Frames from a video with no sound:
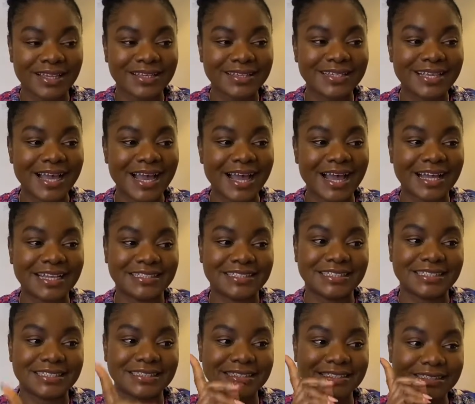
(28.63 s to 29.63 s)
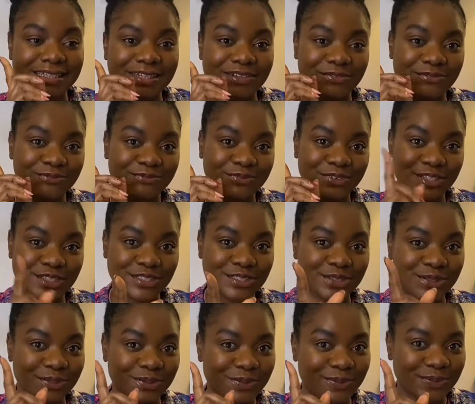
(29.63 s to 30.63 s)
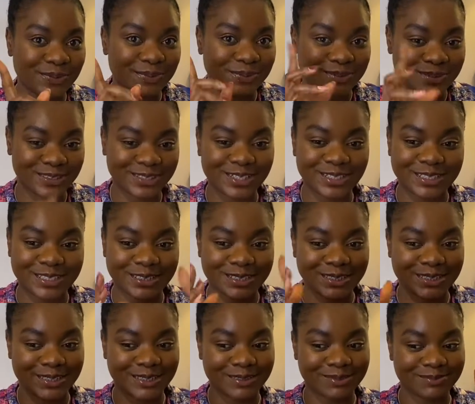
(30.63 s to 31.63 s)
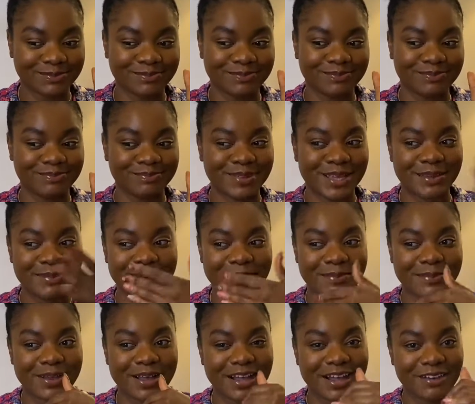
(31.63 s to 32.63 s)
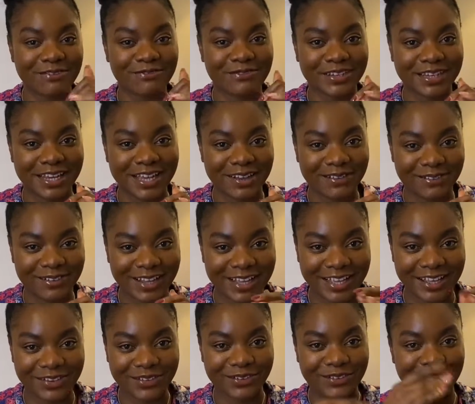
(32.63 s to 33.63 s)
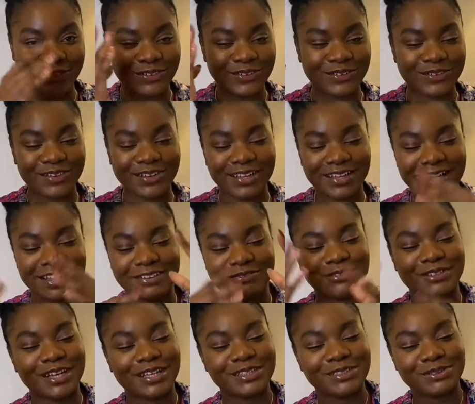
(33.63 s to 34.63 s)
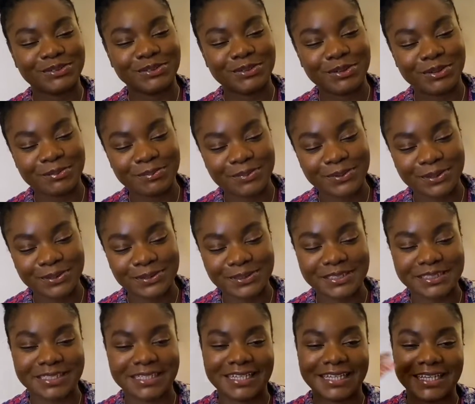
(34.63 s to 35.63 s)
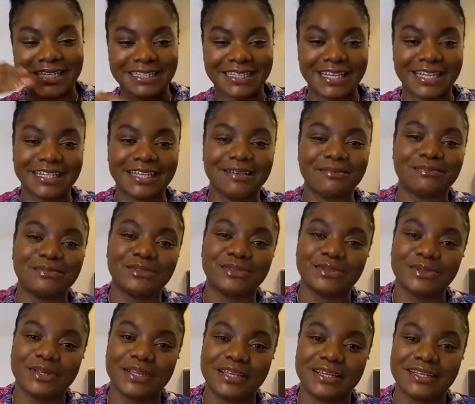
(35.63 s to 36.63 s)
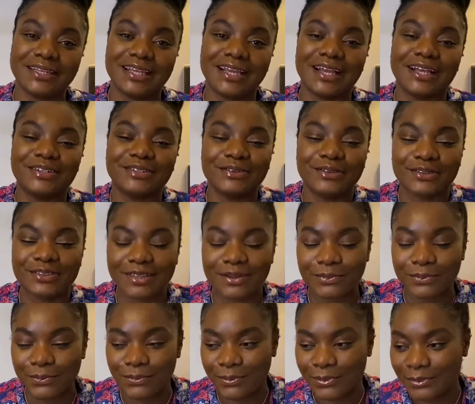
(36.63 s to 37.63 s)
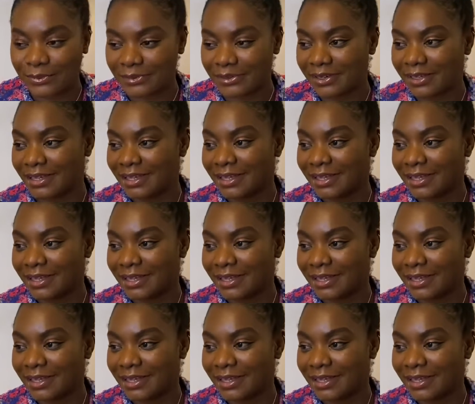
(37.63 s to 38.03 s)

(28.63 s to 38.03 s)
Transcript: Yeah, I did a video just maybe about half an hour ago. I've tried to upload it and then I'm doing another one.